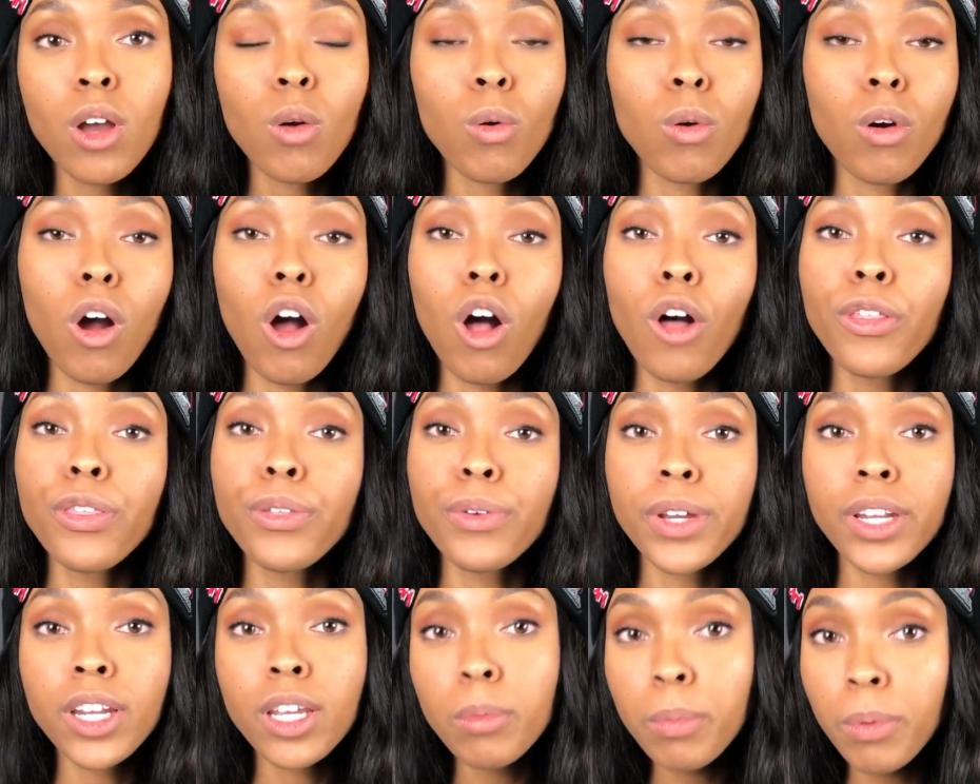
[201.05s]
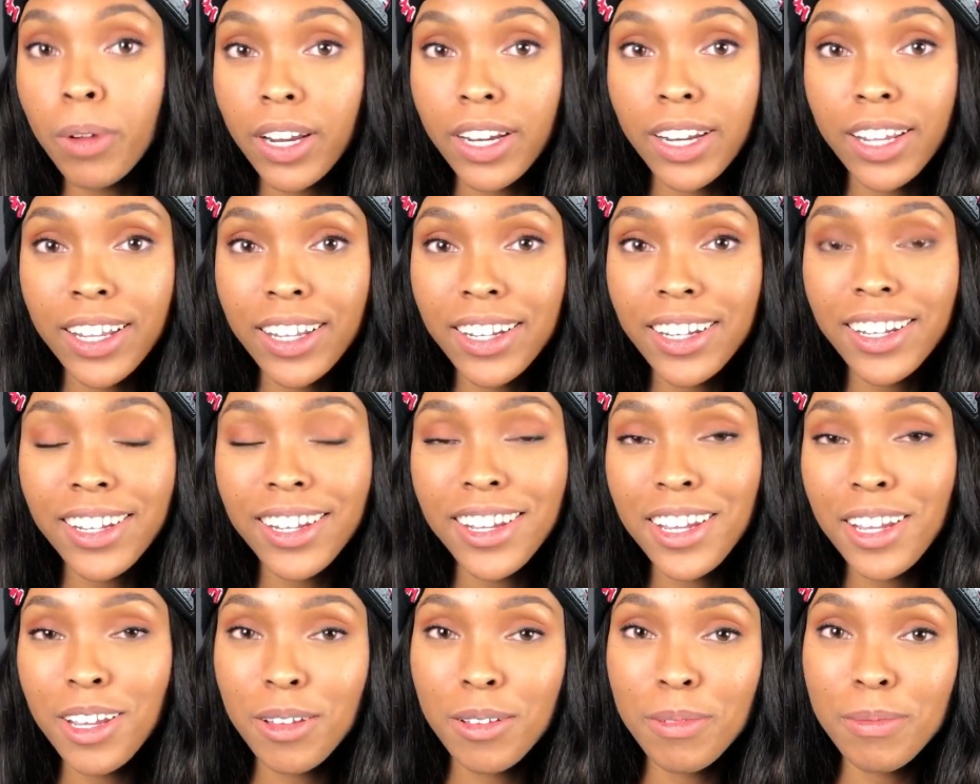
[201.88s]
were all 3D printed
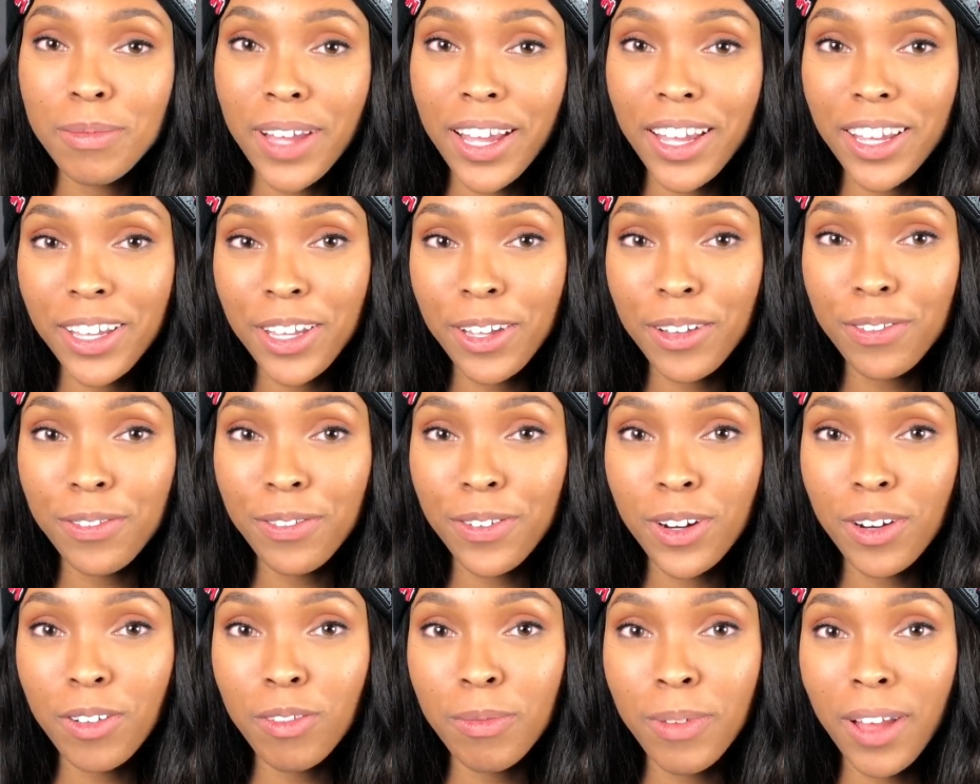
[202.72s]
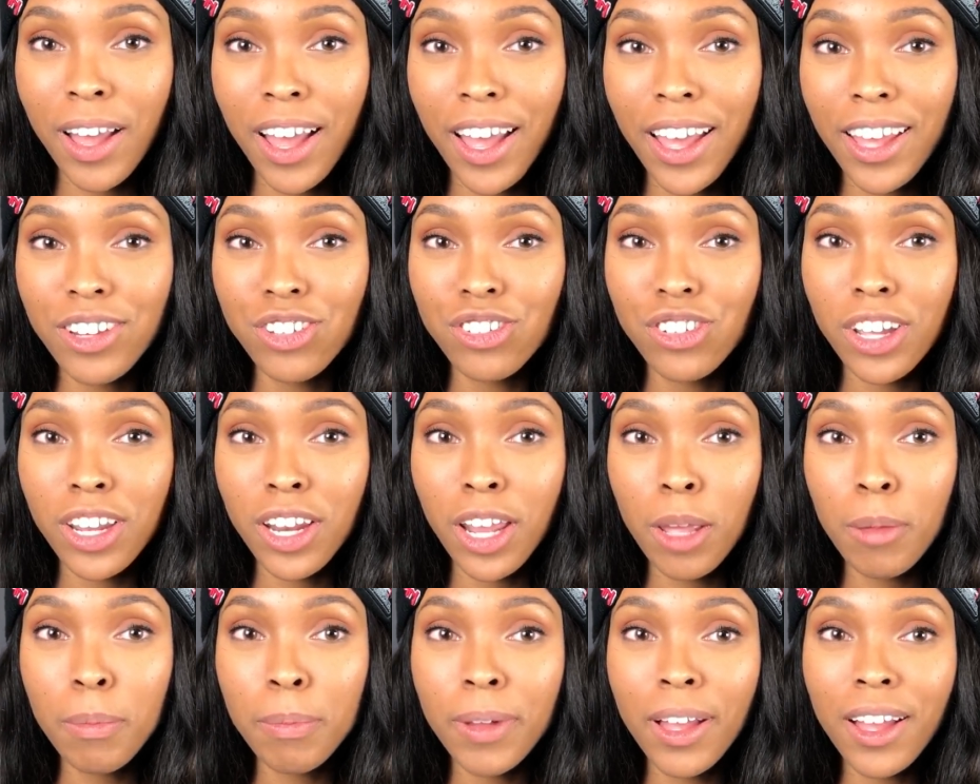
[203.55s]
by a good friend of mine,
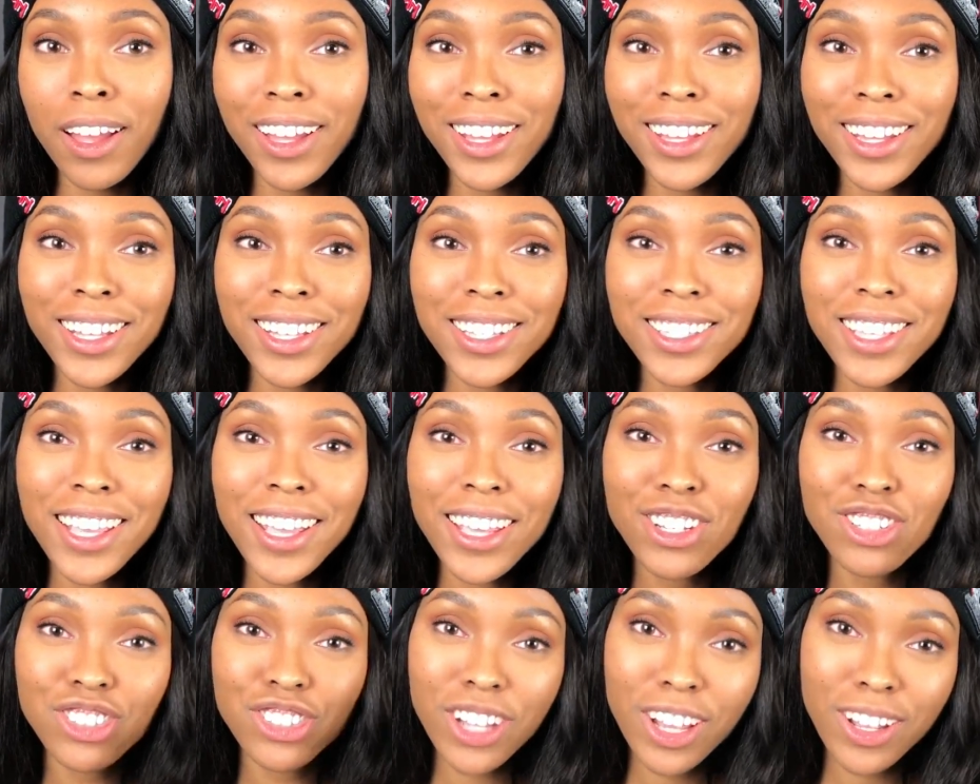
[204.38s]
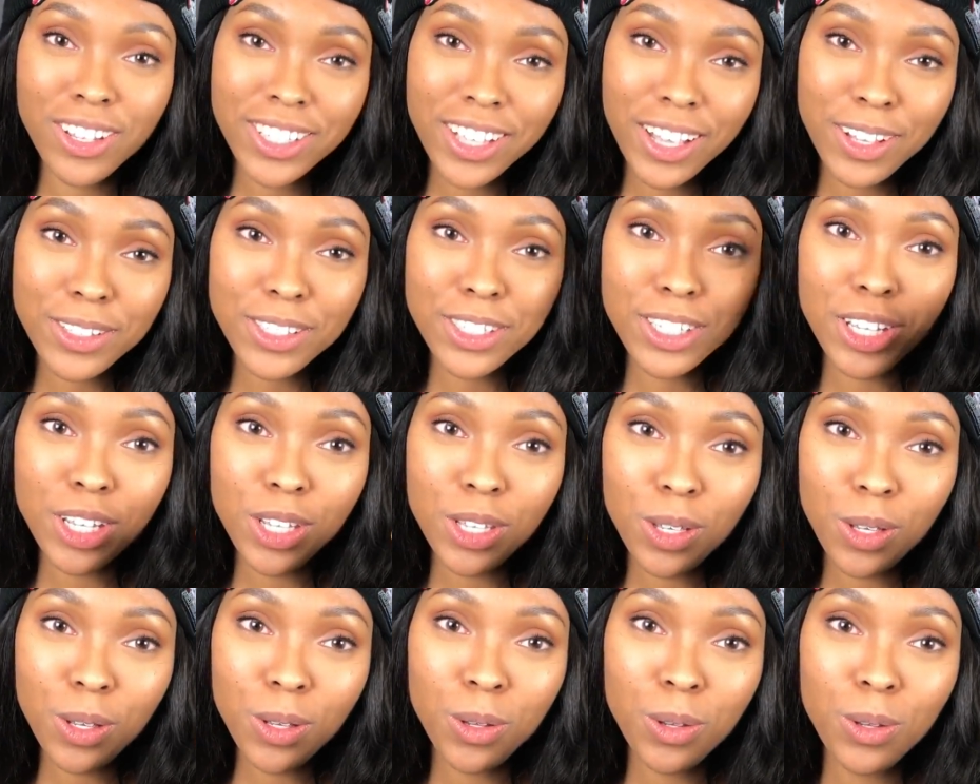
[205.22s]
Jedi Bugs. Shout out to
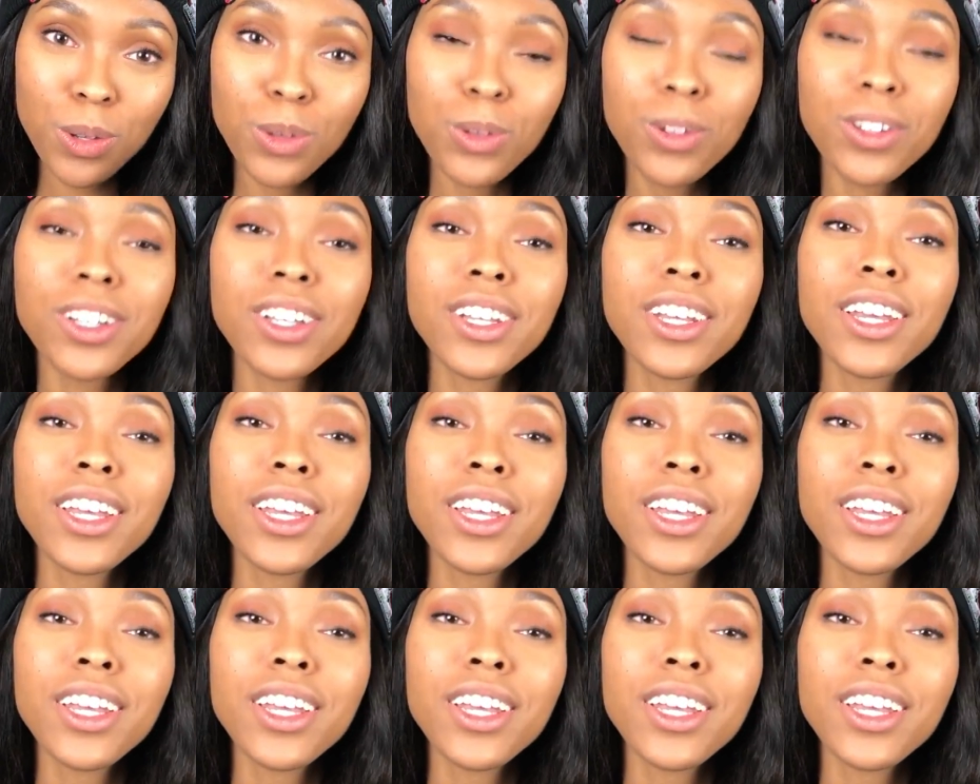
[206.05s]
you.